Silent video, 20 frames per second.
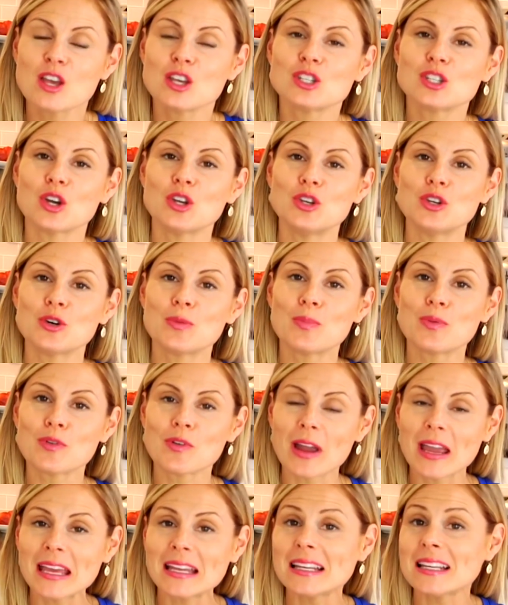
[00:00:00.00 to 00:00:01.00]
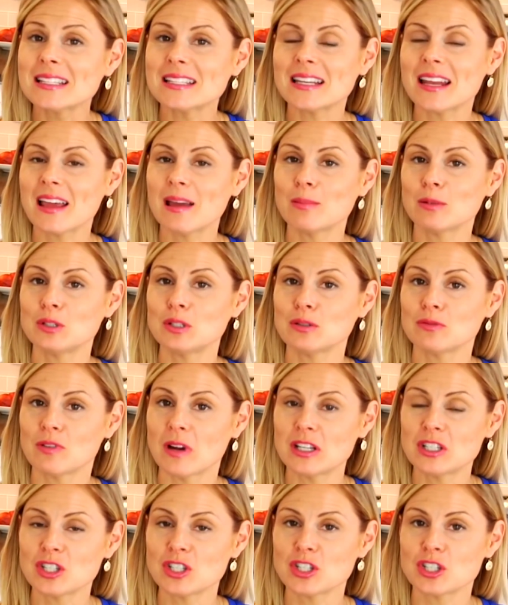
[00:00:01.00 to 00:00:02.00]
So your brain isn't able to
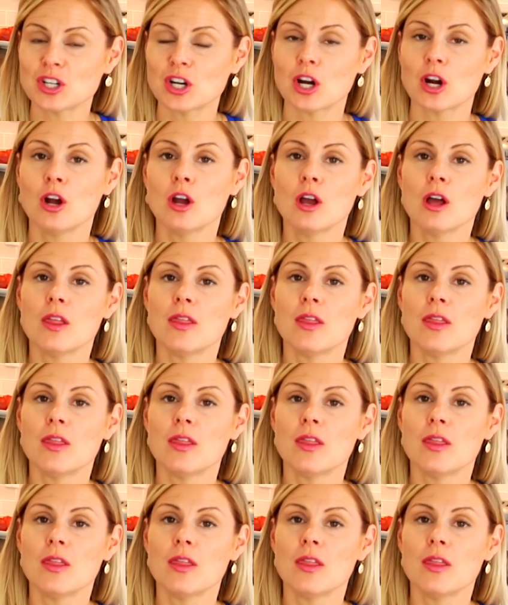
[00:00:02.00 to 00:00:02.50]
register